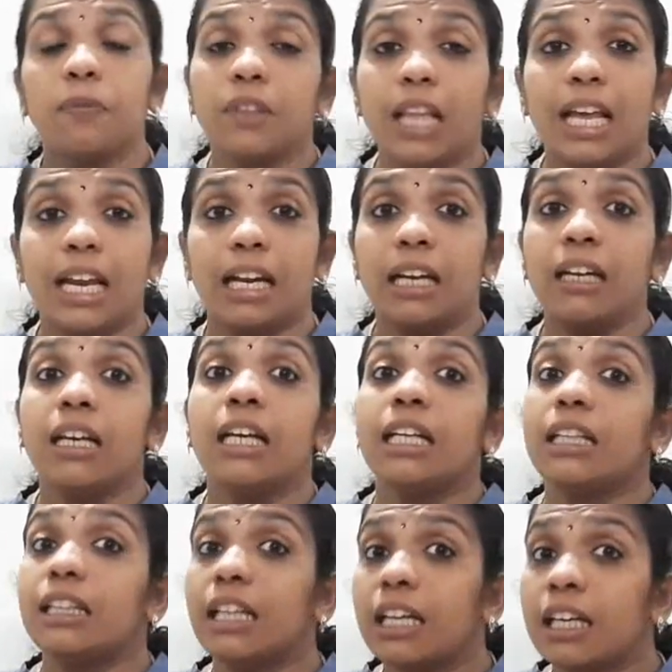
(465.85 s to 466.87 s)
Then
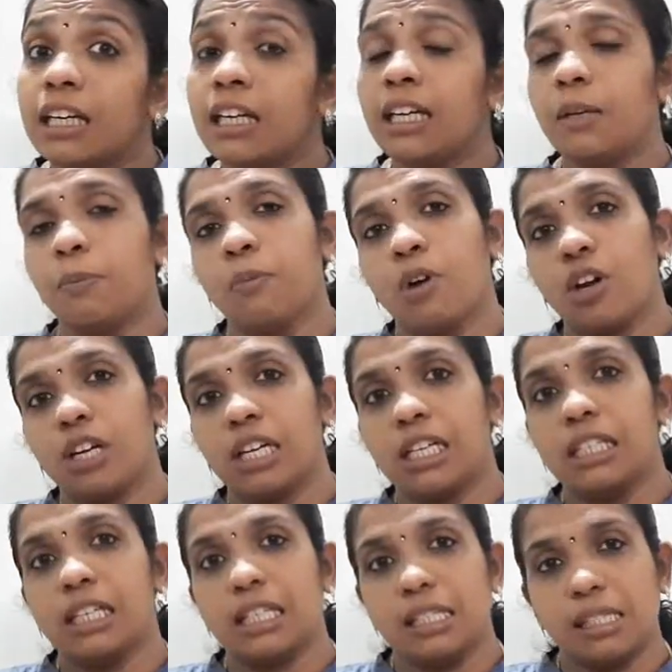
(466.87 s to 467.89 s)
third
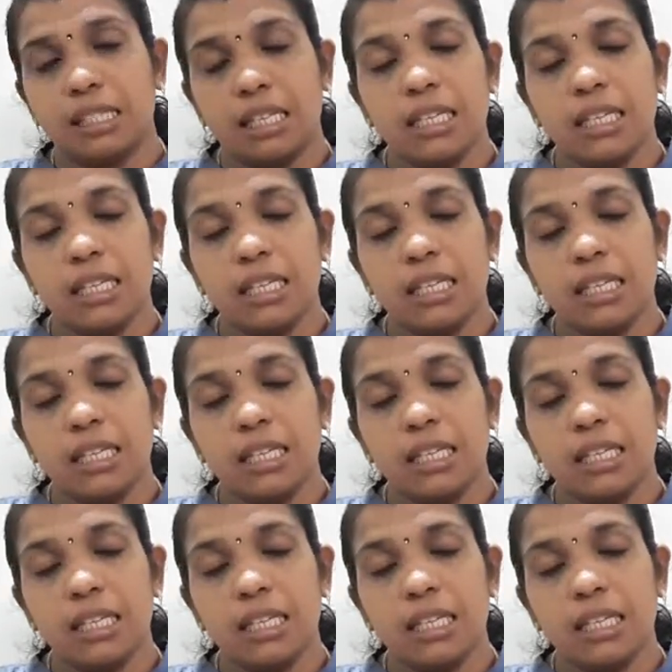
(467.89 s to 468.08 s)
important test